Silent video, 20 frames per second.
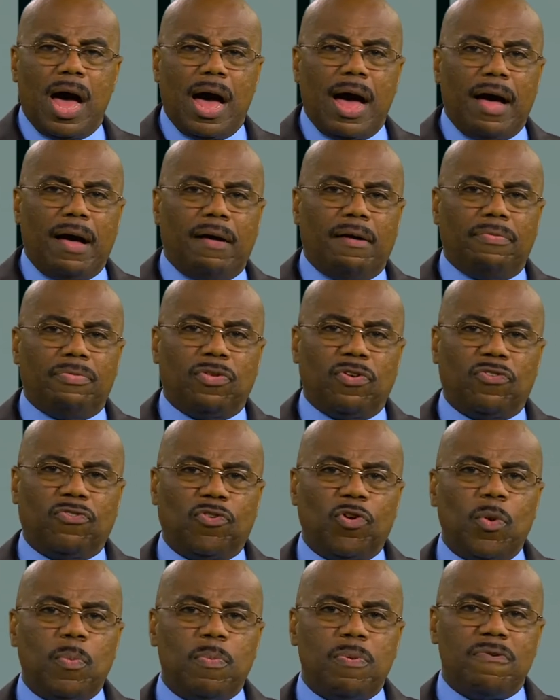the
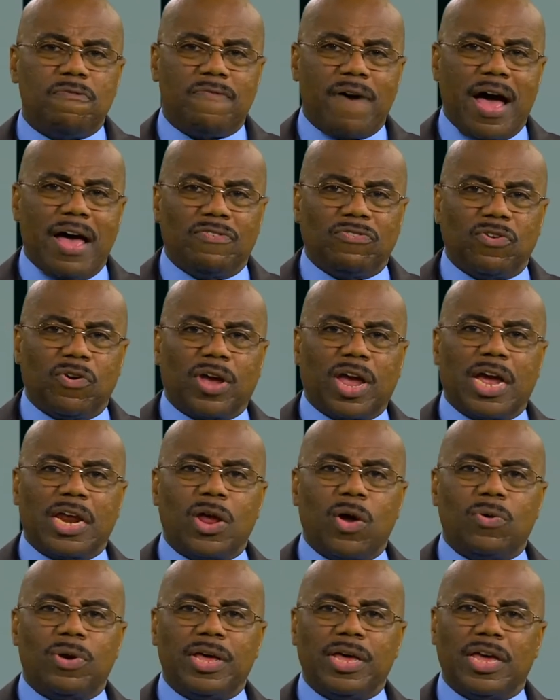supervisor can
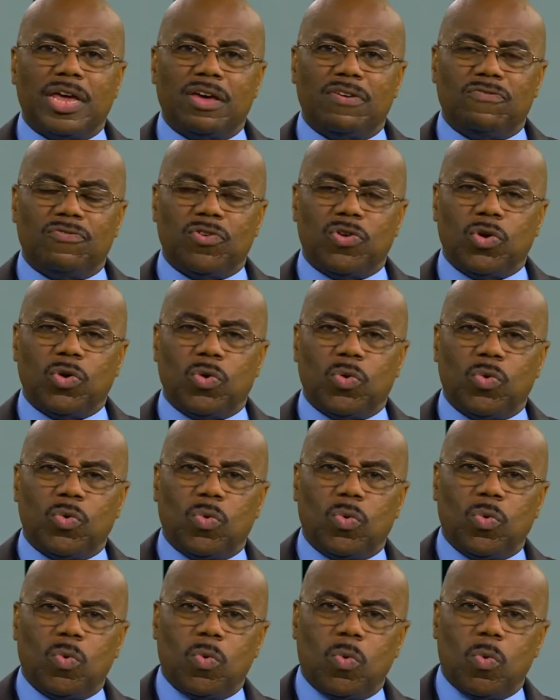only give you
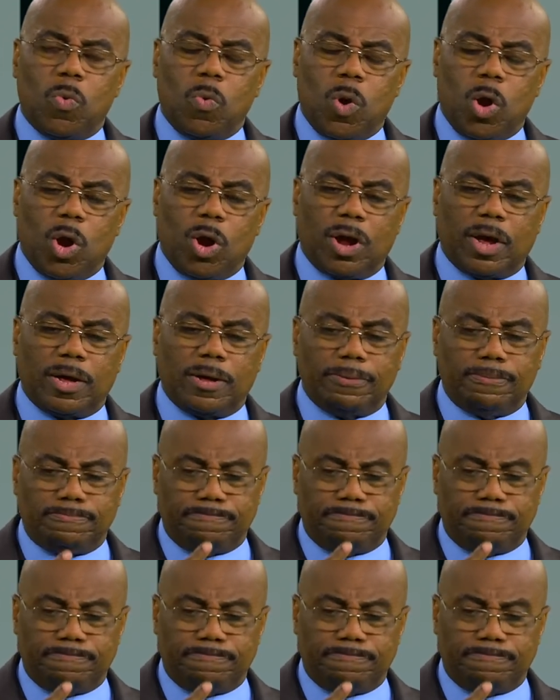work